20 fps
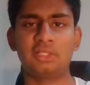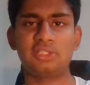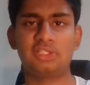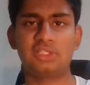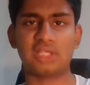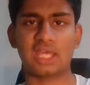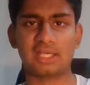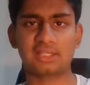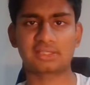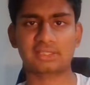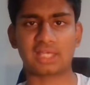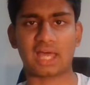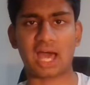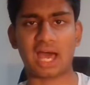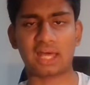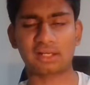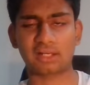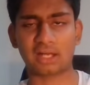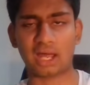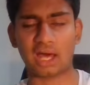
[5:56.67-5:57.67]
Checks
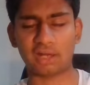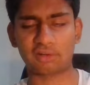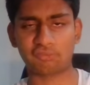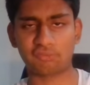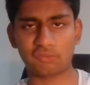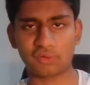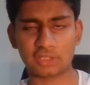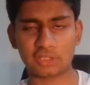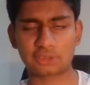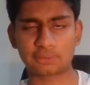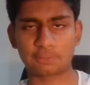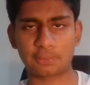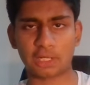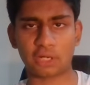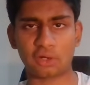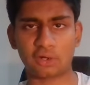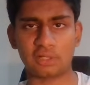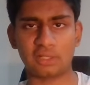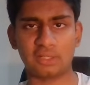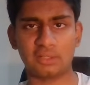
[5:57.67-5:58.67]
are our first
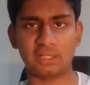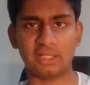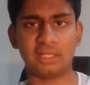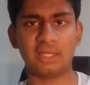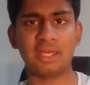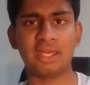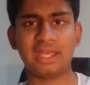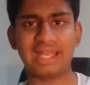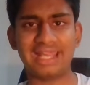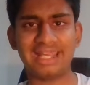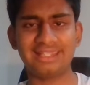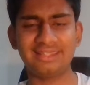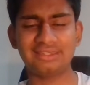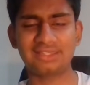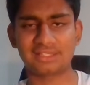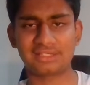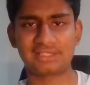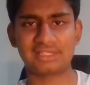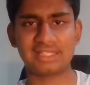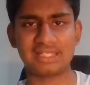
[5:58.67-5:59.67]
priority in the
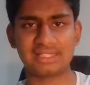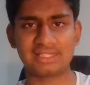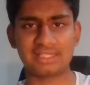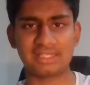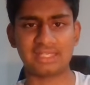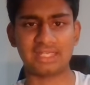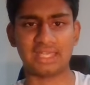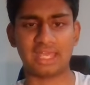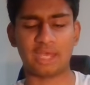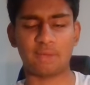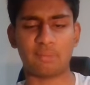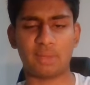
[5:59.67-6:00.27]
CCA